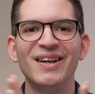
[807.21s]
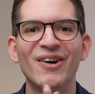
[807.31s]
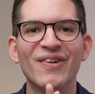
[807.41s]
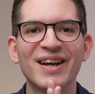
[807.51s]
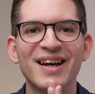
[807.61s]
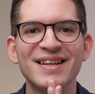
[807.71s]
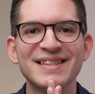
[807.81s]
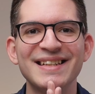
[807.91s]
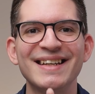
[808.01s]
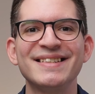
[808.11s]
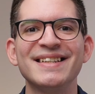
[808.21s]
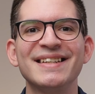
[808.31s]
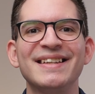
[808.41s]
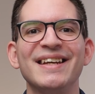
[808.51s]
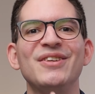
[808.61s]
Alright guys, that's
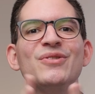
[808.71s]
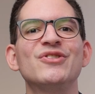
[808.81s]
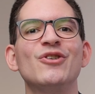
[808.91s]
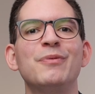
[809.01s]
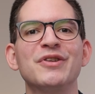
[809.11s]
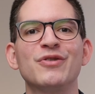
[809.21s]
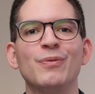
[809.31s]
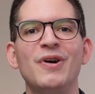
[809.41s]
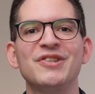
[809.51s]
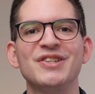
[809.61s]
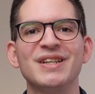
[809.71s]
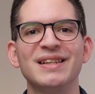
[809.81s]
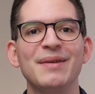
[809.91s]
it. Thank you so much for watching.